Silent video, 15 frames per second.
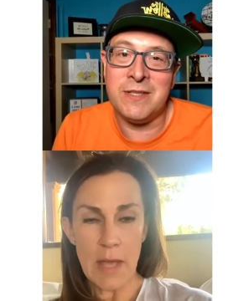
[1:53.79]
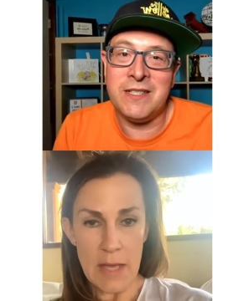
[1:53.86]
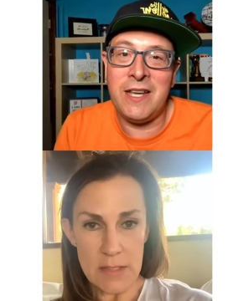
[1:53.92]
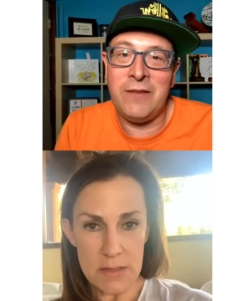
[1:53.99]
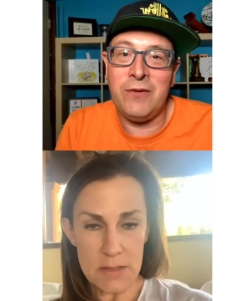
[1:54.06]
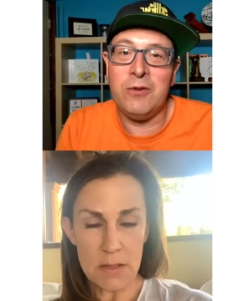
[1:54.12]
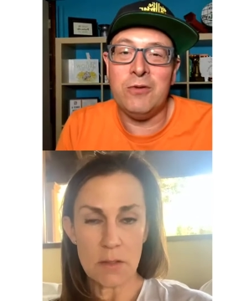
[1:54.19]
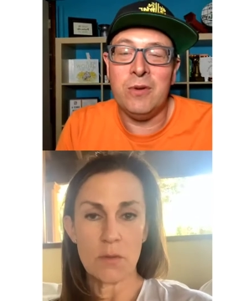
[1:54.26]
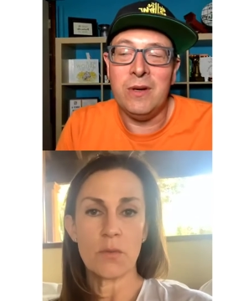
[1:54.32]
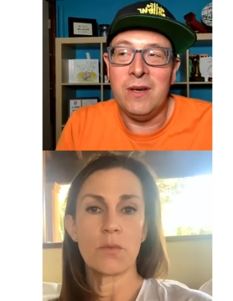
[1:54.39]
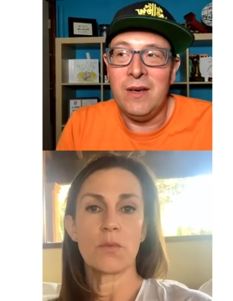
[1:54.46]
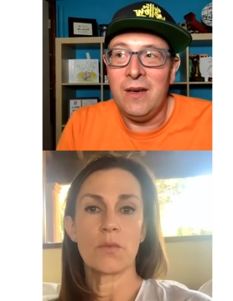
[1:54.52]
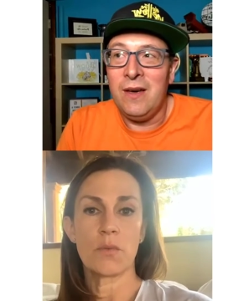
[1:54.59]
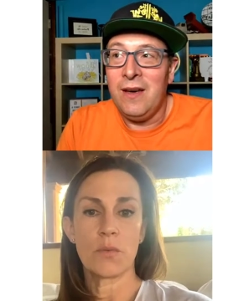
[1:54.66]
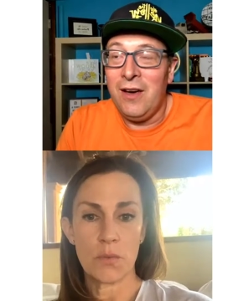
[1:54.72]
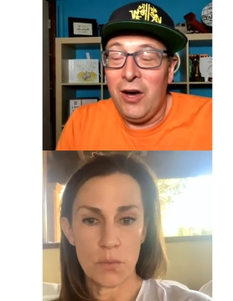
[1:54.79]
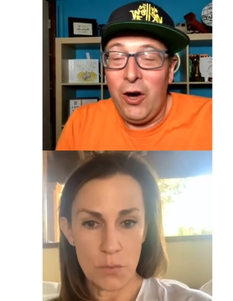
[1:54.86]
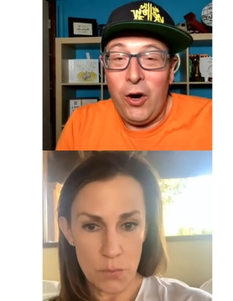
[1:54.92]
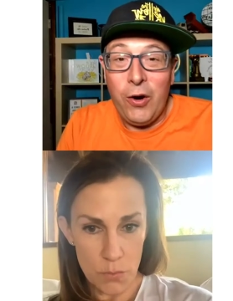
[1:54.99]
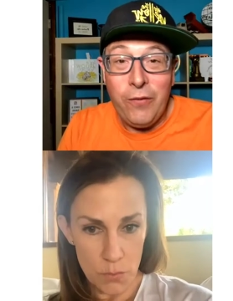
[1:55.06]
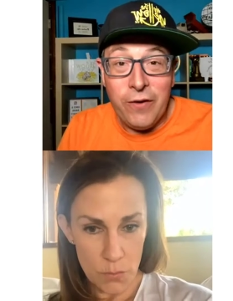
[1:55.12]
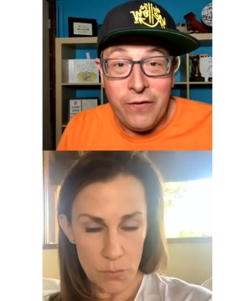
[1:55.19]
Speaker 1: save you
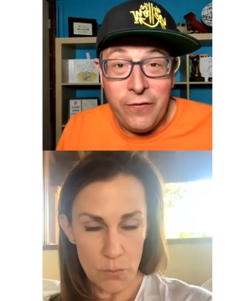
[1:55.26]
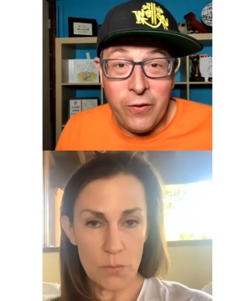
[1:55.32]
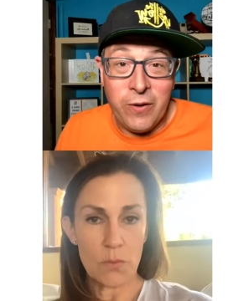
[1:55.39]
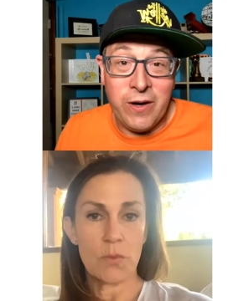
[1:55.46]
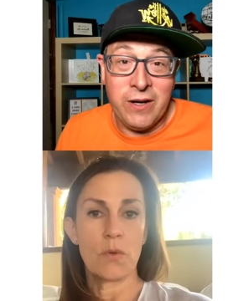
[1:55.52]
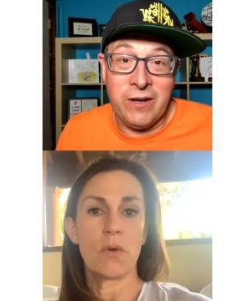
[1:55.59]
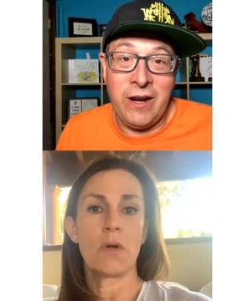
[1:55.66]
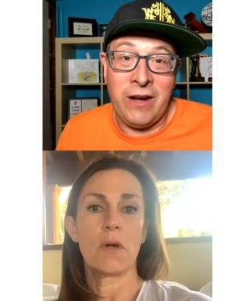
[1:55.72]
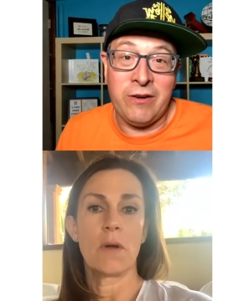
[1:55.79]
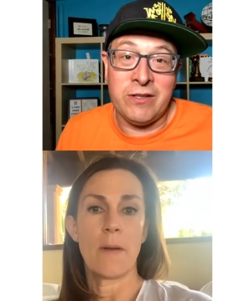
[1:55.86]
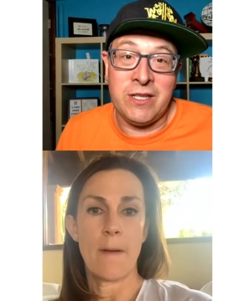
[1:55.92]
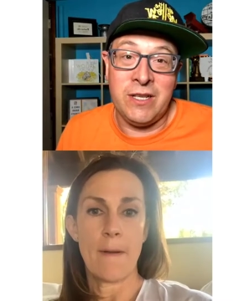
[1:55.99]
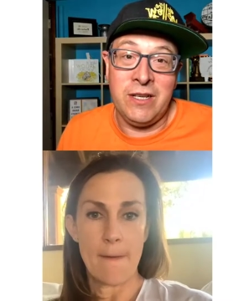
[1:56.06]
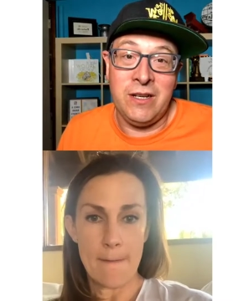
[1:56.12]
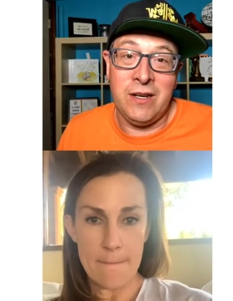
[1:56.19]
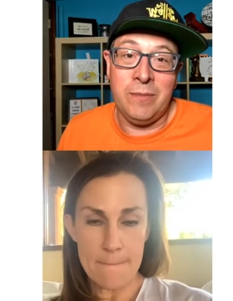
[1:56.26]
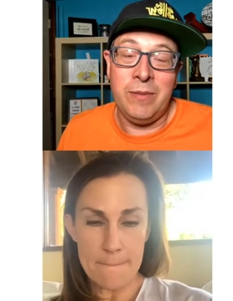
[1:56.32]
over 400 hours a year,